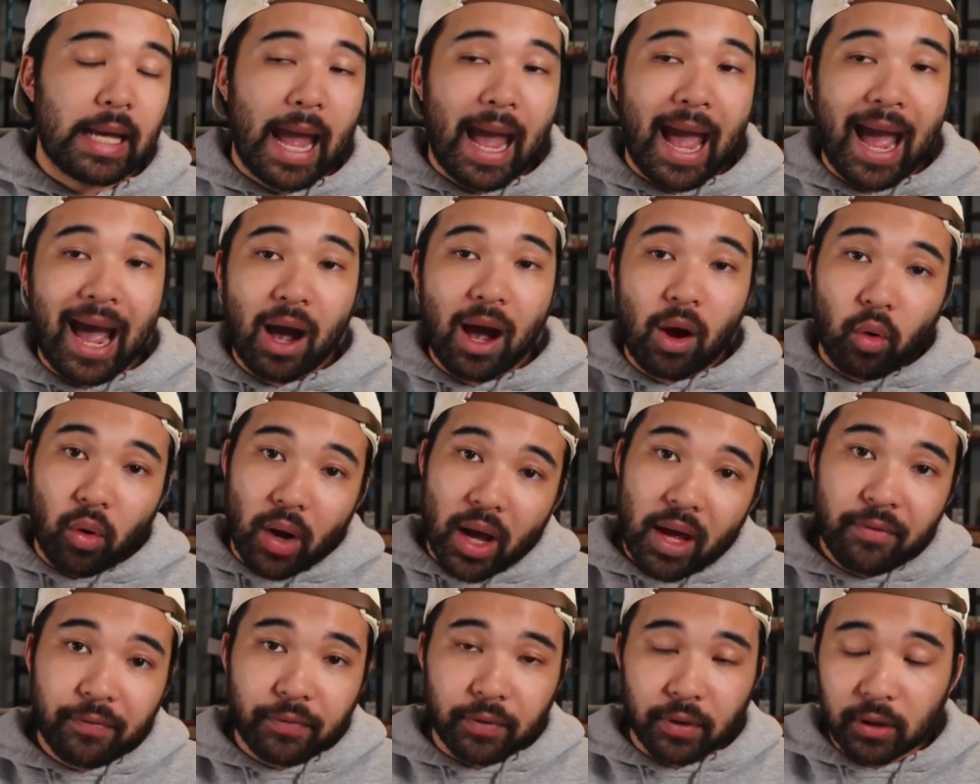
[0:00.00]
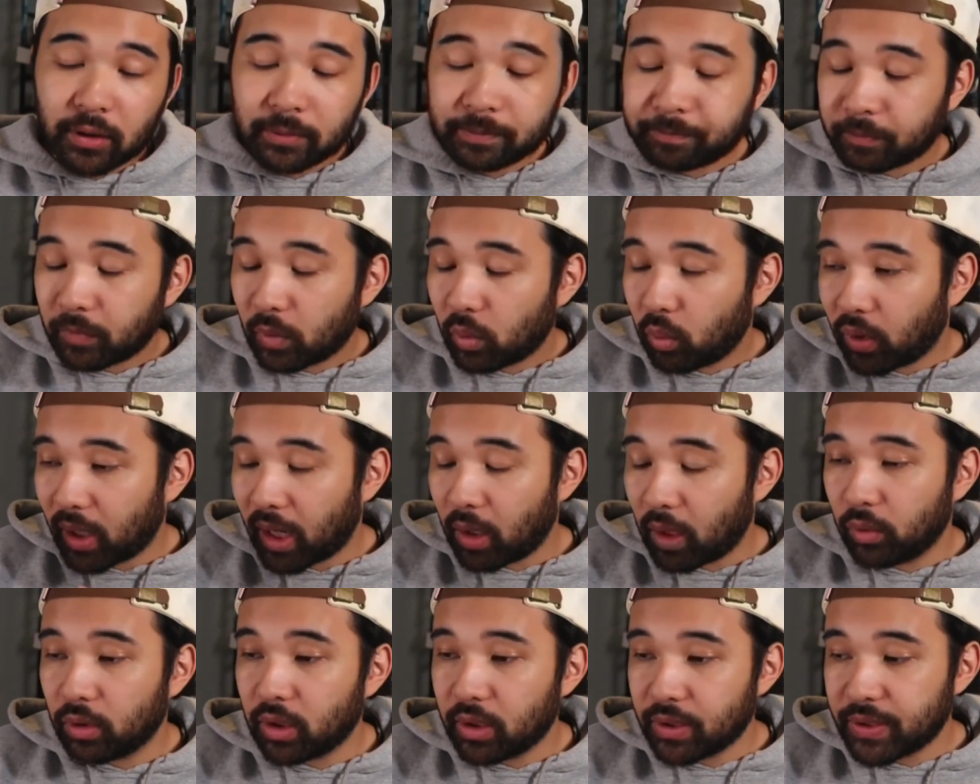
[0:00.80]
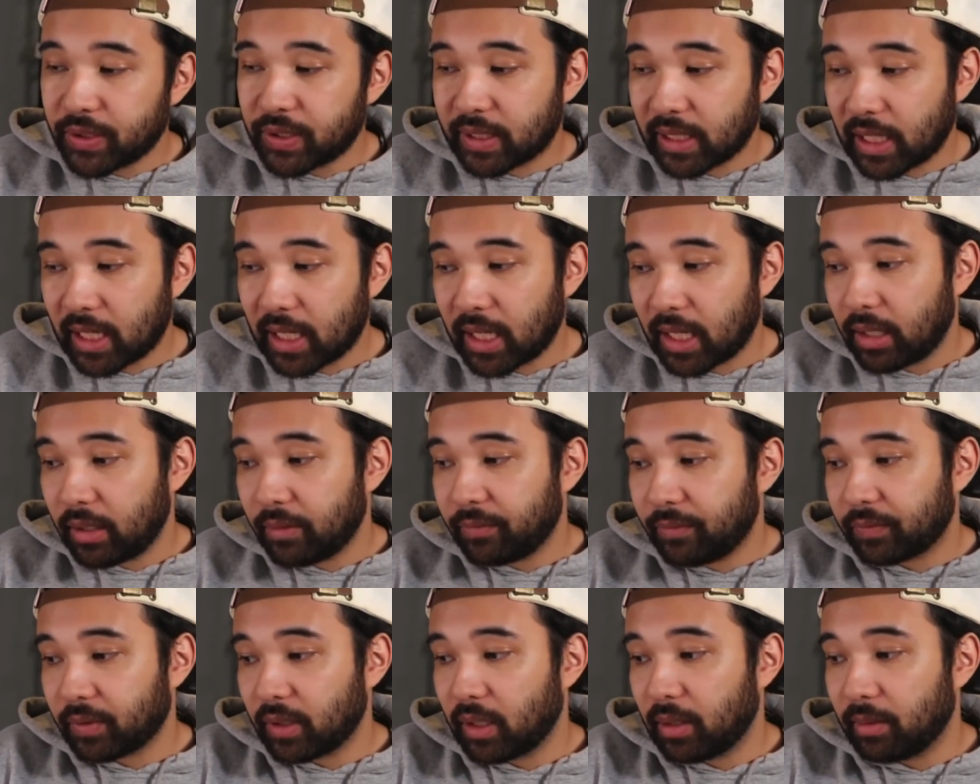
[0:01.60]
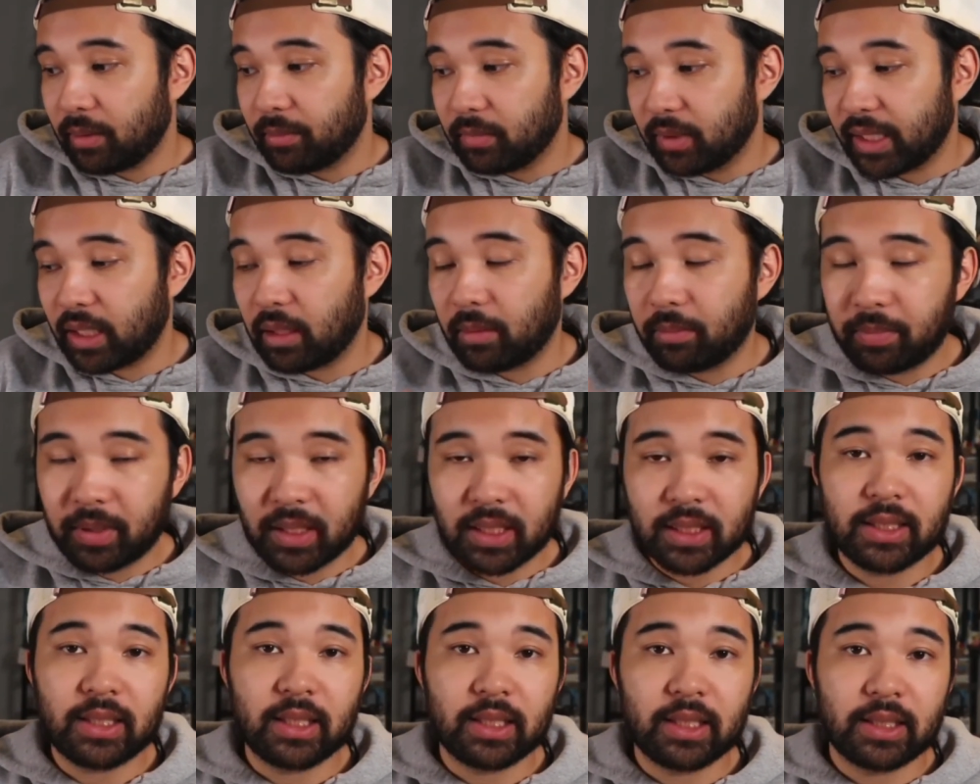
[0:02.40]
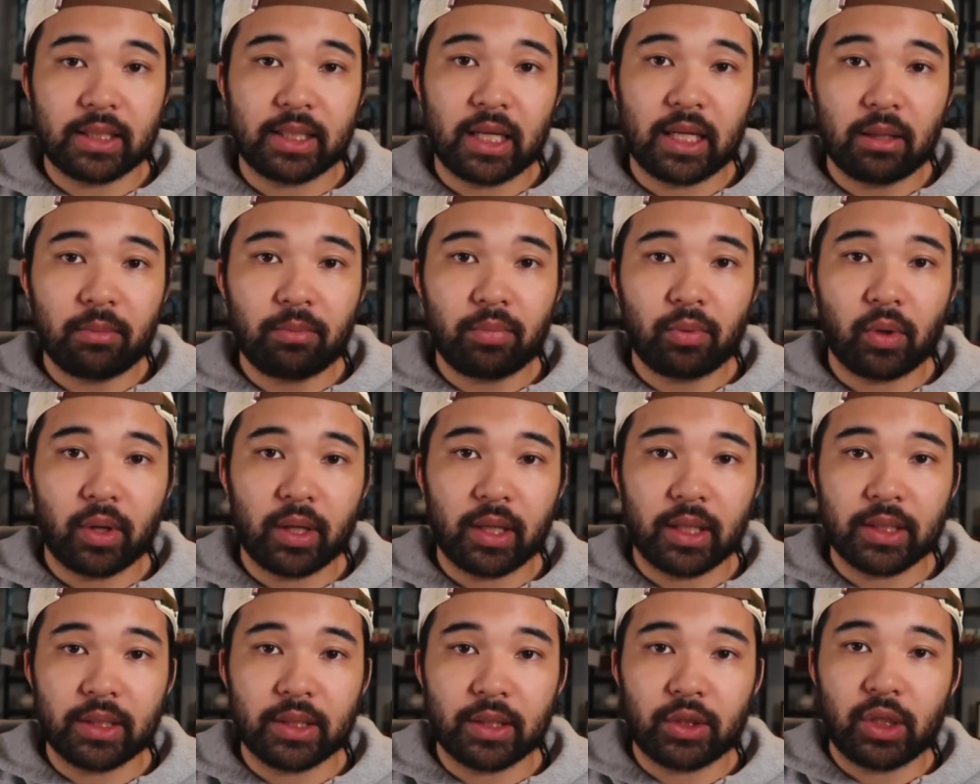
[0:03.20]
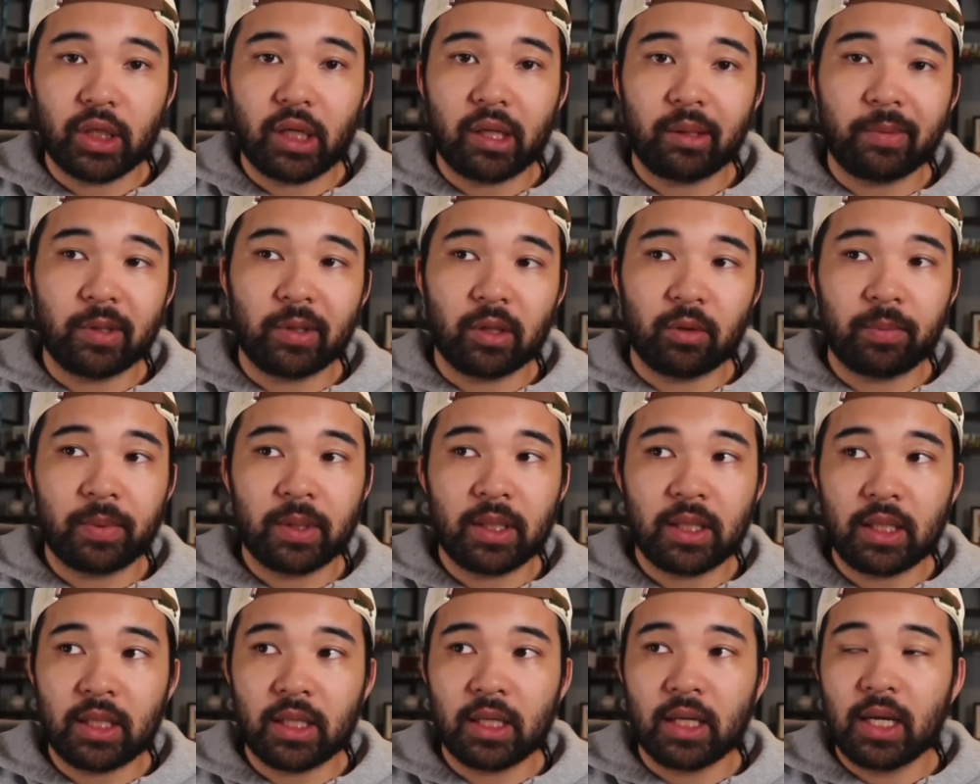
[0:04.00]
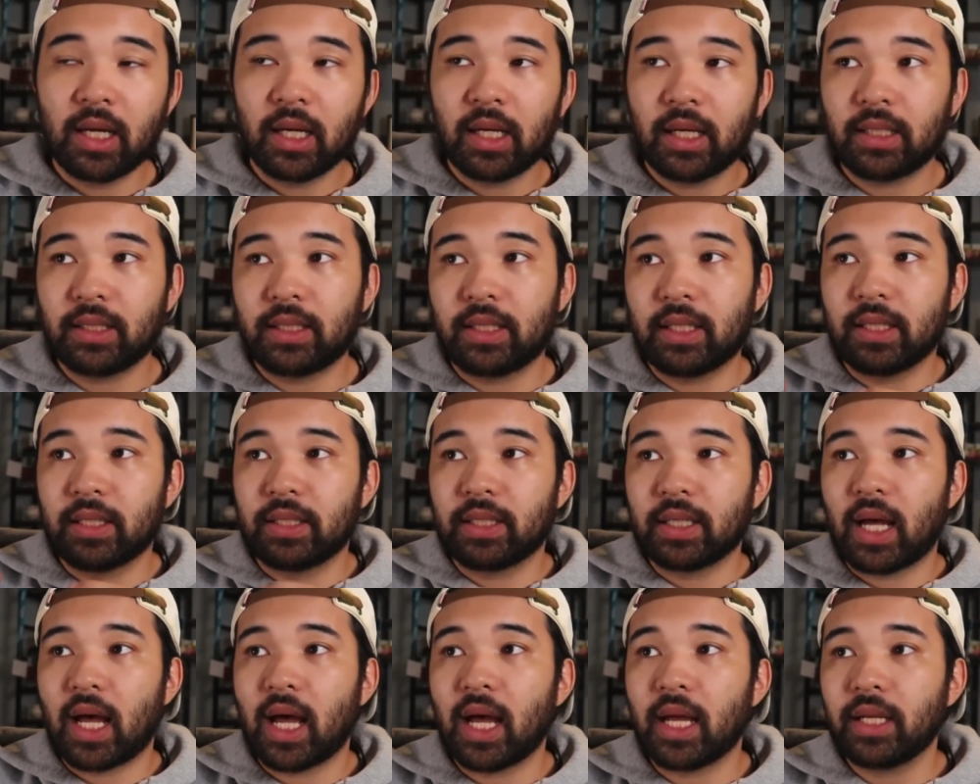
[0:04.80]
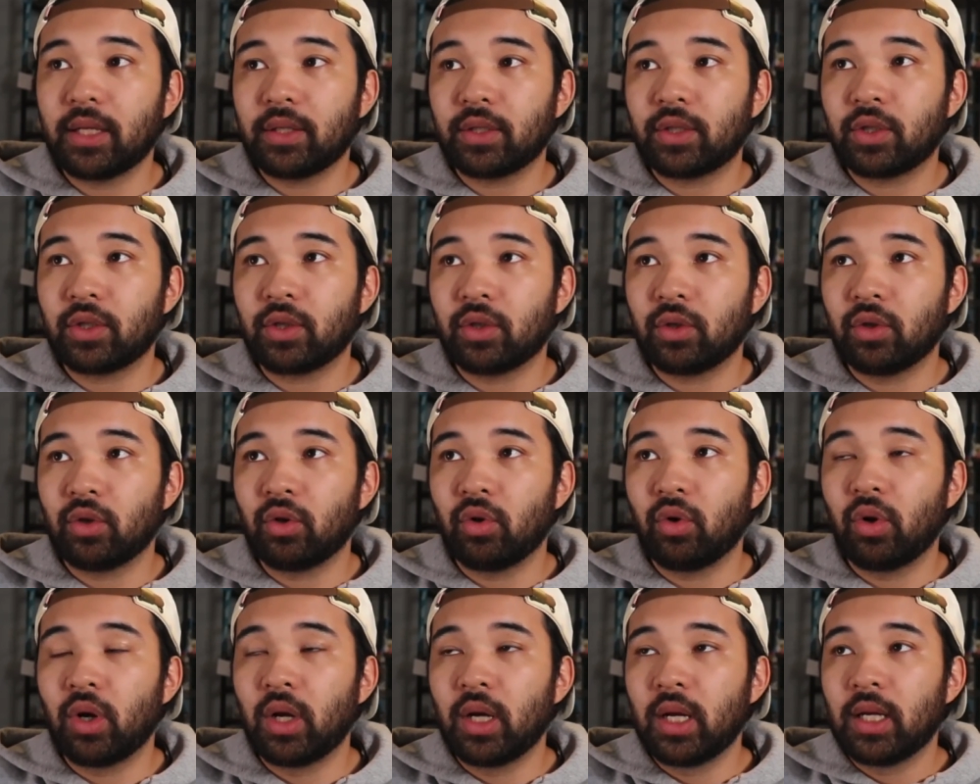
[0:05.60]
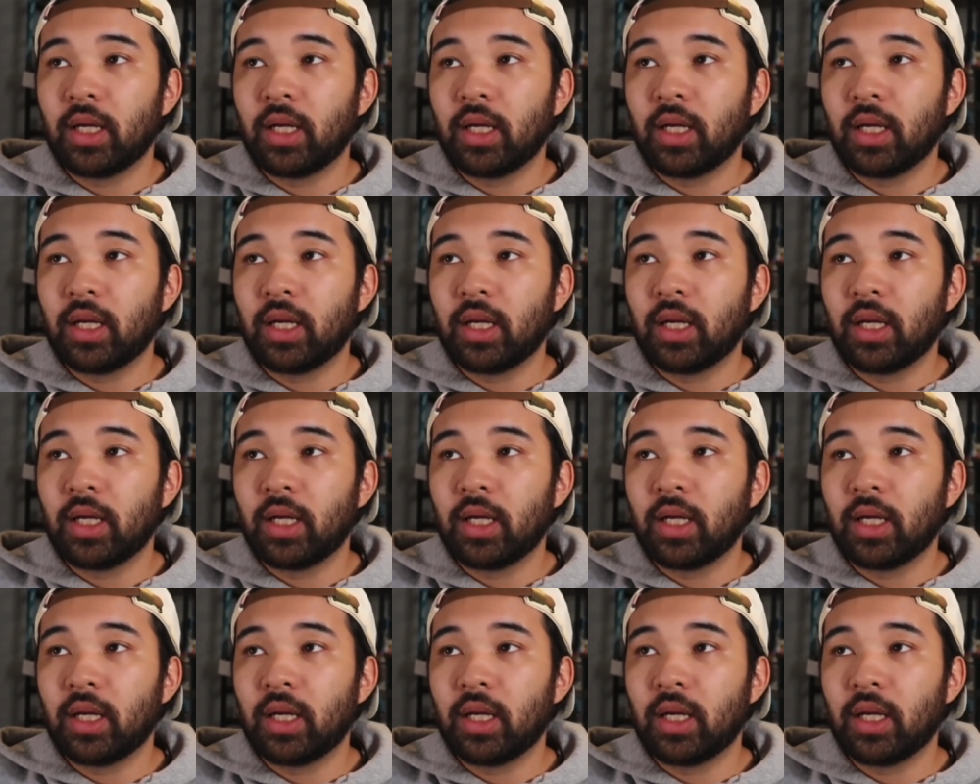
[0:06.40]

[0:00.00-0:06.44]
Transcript: However, what I will say from like a business standpoint is a GWP is designed to